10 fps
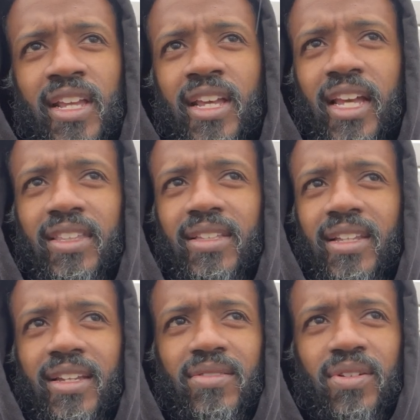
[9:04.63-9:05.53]
I think
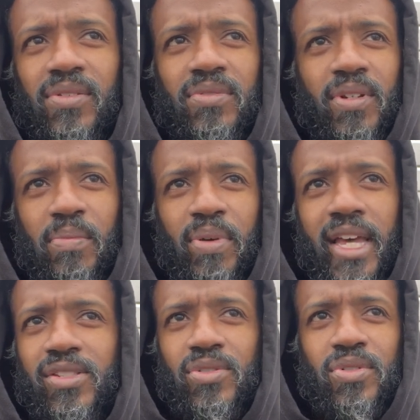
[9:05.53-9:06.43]
like you know the
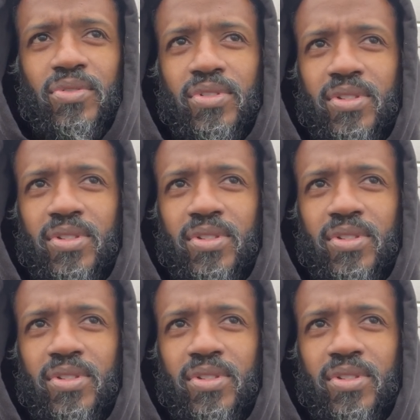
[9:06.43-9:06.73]
capacitors